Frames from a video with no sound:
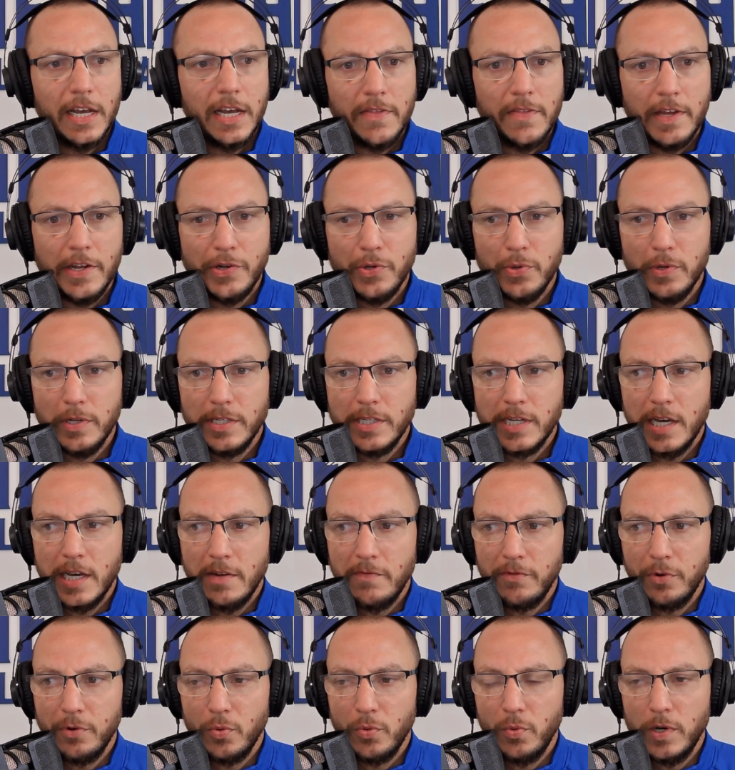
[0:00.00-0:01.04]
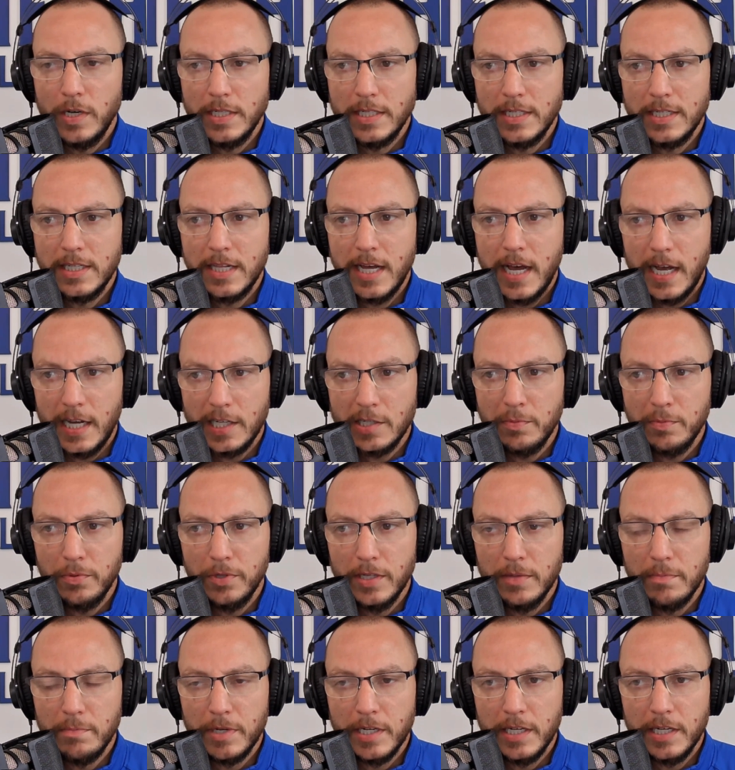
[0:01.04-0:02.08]
and they do a 10-for-1 stock
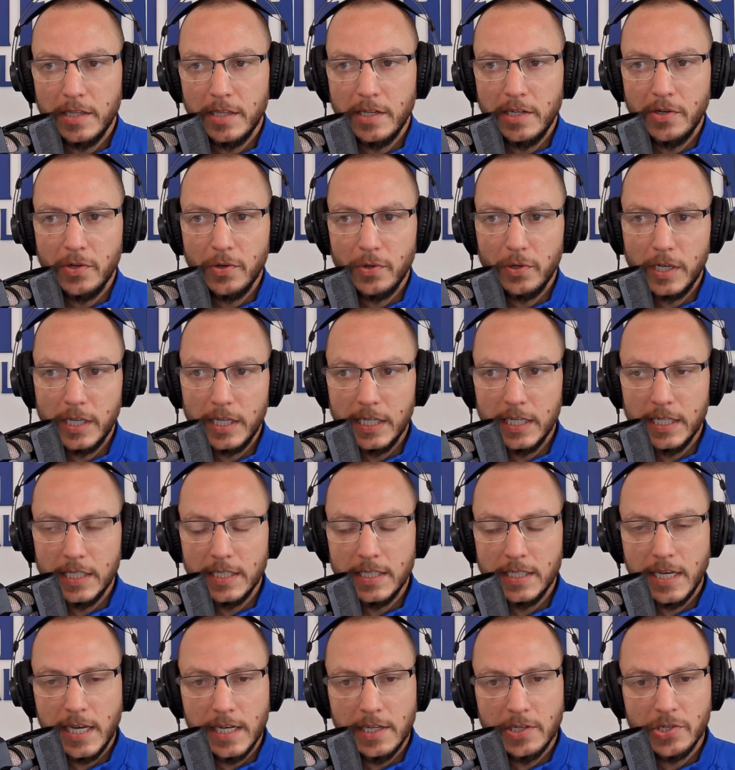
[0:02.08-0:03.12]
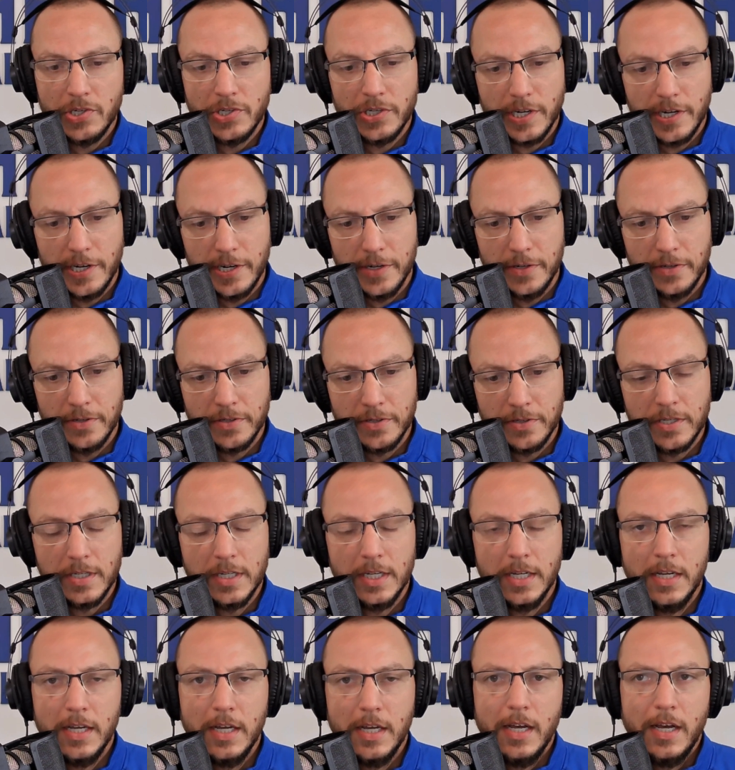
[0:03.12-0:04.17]
split, meaning that you're going to get 10 shares
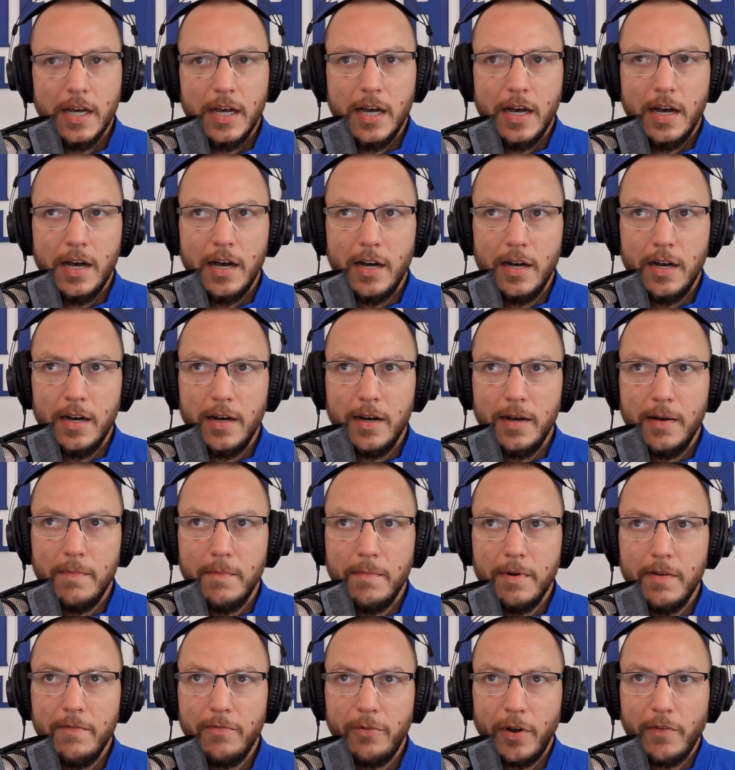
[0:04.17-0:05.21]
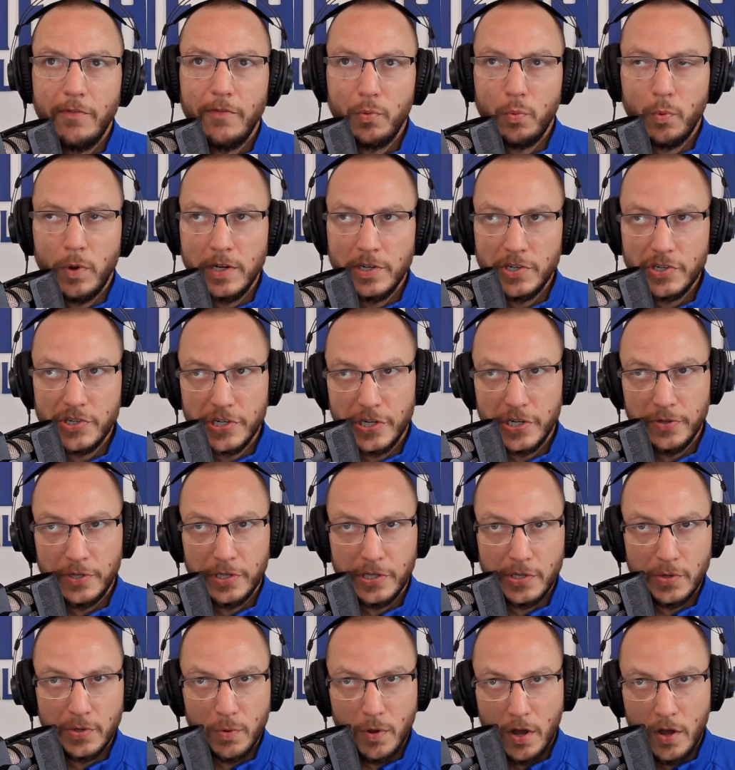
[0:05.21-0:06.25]
for every 1 share
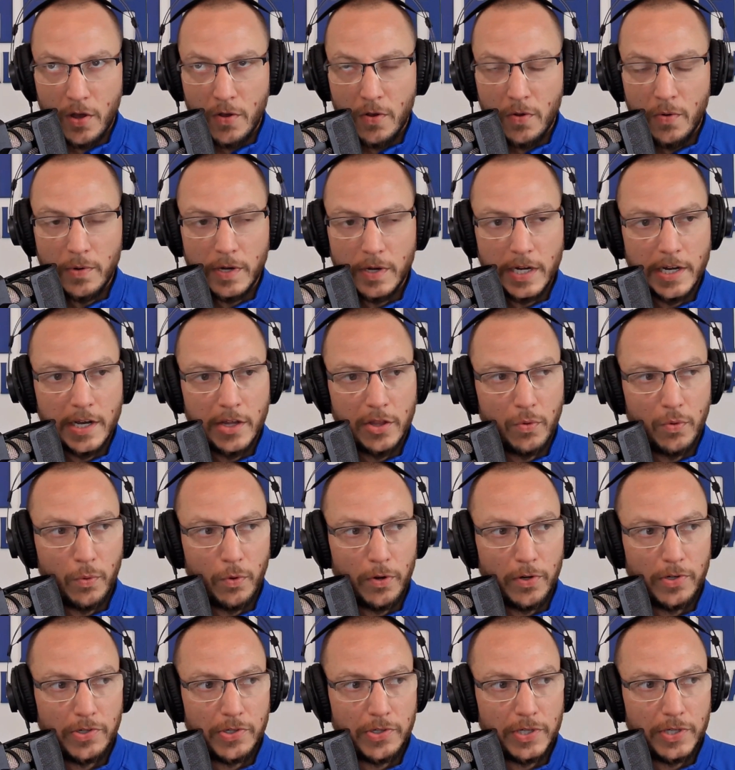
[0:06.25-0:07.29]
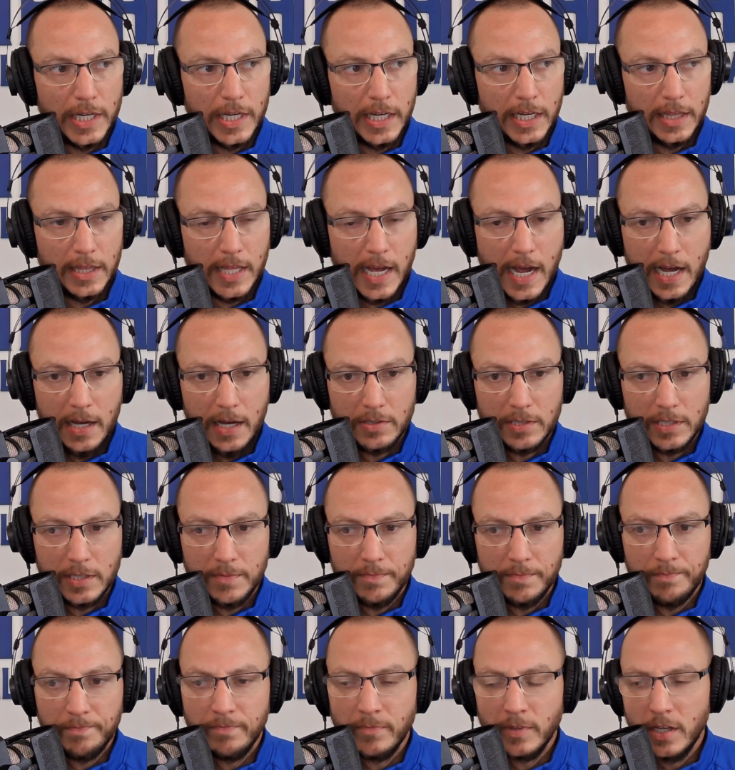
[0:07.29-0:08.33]
that you own. In other words, you take
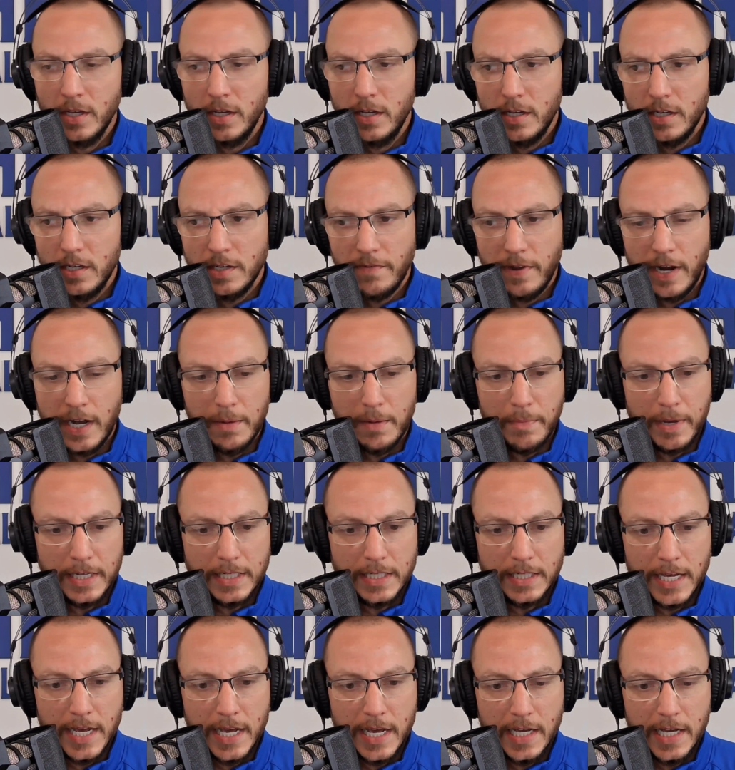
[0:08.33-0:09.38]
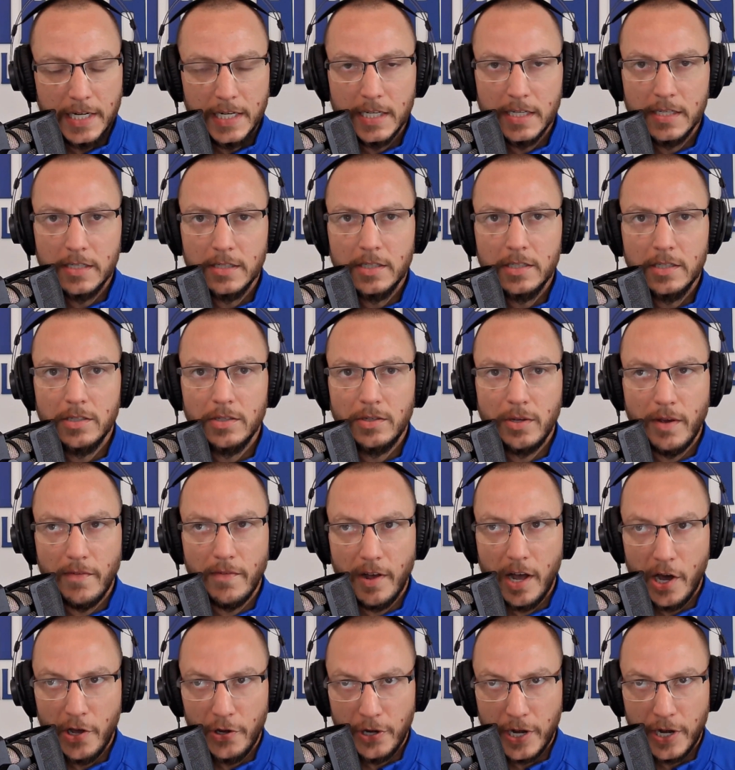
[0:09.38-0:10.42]
1,000 divided by 10, you
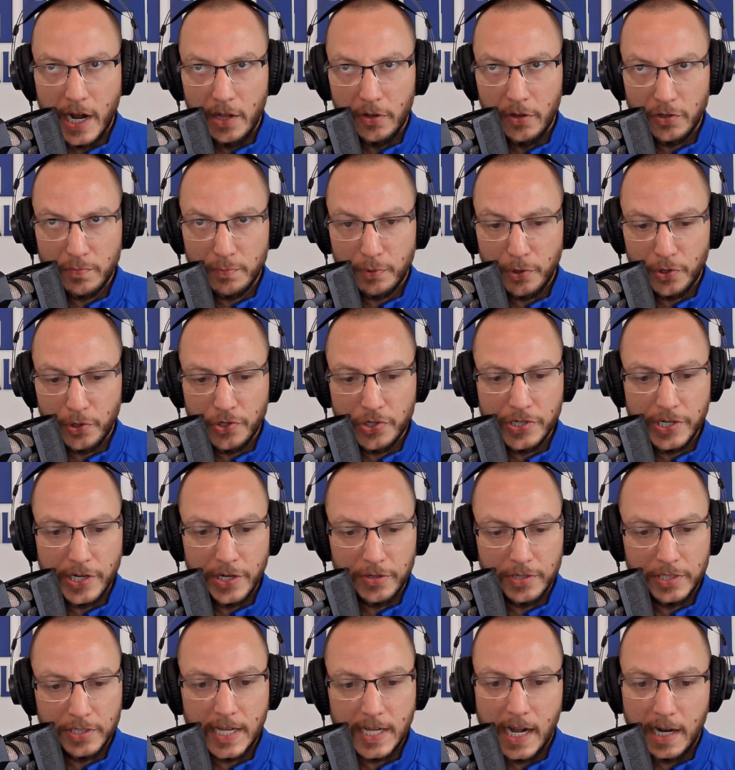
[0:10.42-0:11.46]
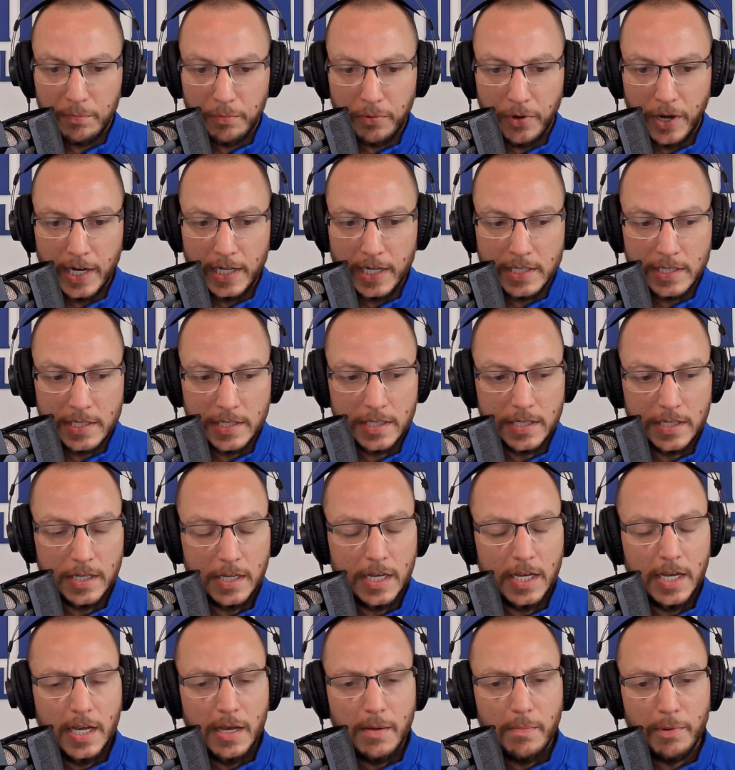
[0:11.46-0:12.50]
have $100 per share stock price,
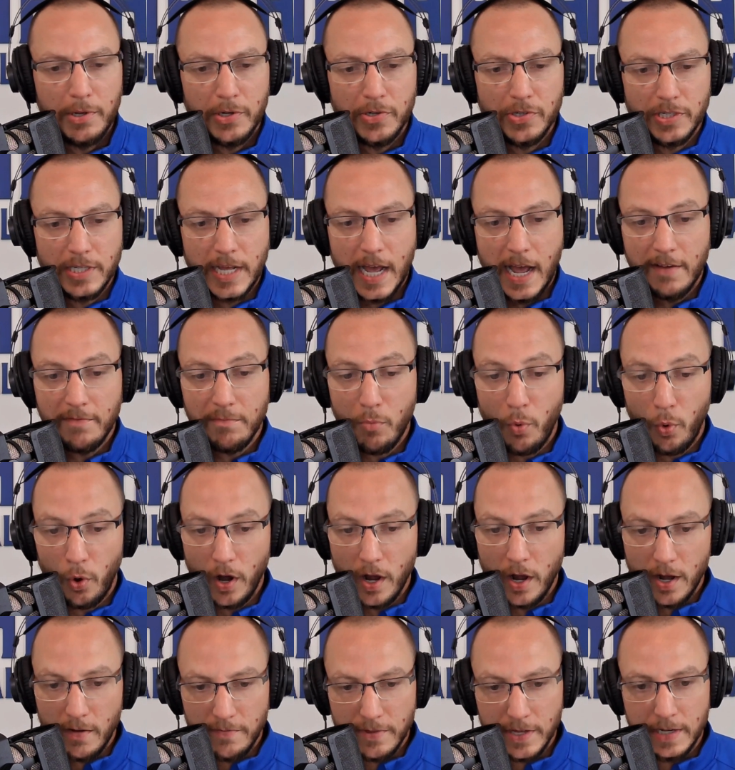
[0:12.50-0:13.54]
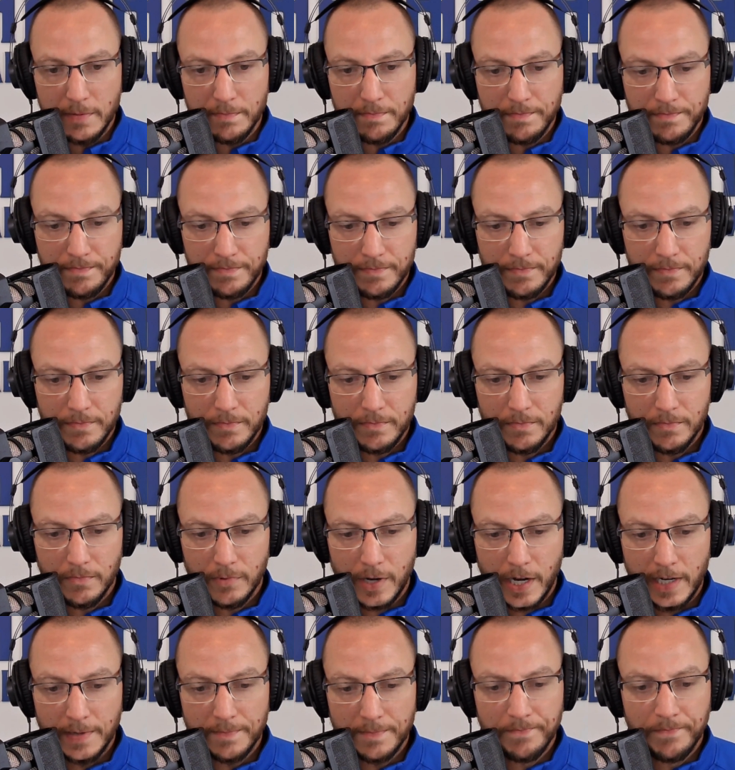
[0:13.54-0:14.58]
but you just have more of them,
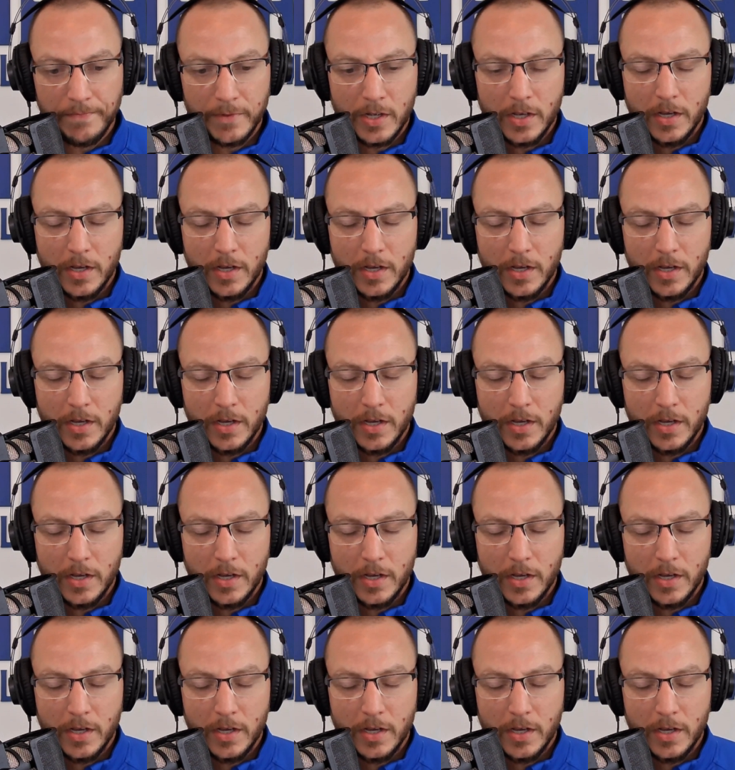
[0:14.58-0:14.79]
right?